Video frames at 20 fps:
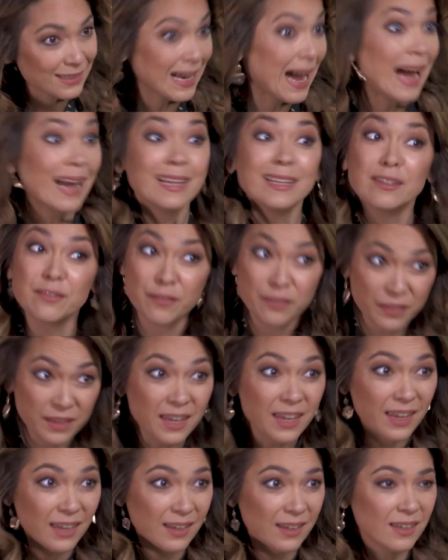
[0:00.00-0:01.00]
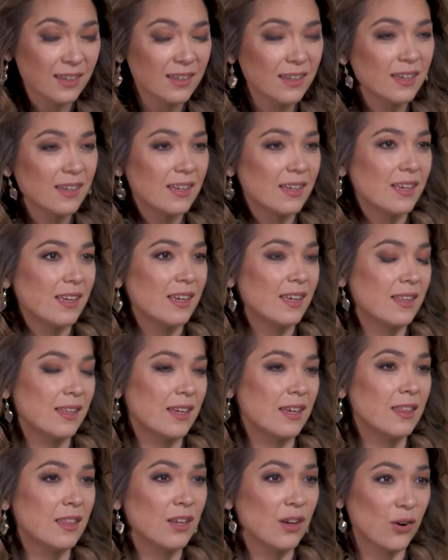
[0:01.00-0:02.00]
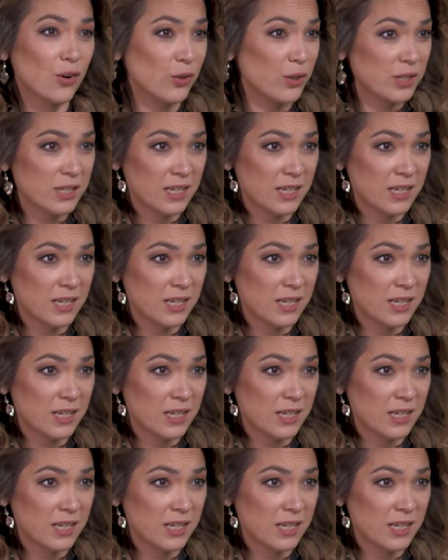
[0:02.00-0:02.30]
kind of thing in, in the early